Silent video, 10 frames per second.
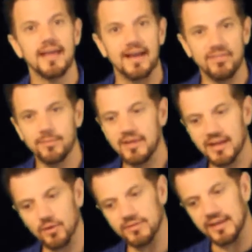Have them
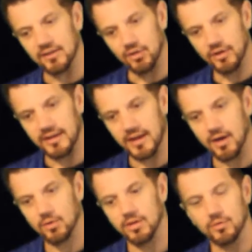get out and take a look at
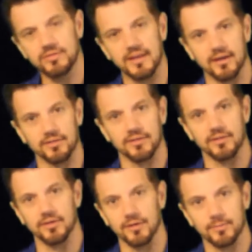how close they are to the
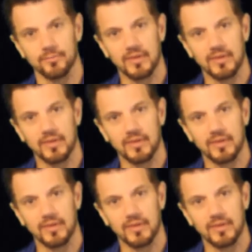curb.